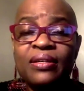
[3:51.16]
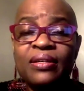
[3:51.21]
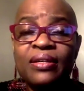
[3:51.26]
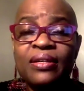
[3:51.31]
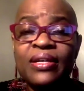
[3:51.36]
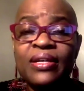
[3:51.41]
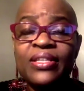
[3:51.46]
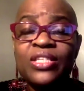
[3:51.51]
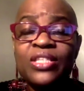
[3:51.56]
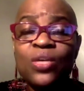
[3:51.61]

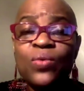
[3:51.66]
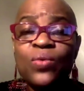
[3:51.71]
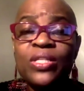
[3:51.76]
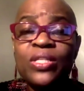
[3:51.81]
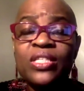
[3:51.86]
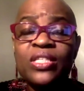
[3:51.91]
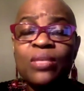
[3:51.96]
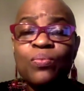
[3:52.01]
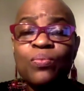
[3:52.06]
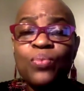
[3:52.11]
So it's
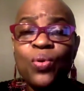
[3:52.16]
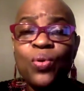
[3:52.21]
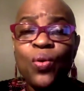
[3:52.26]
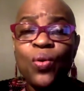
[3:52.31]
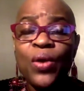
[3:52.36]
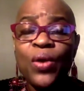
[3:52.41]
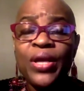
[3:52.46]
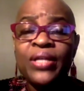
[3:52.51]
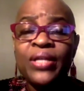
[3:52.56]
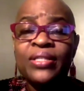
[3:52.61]

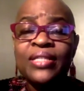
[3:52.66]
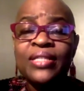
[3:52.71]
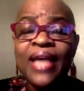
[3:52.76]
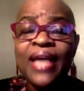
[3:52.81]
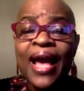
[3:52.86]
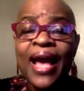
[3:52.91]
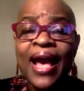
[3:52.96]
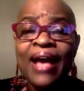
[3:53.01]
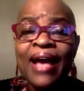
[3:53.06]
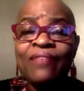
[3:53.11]
important to have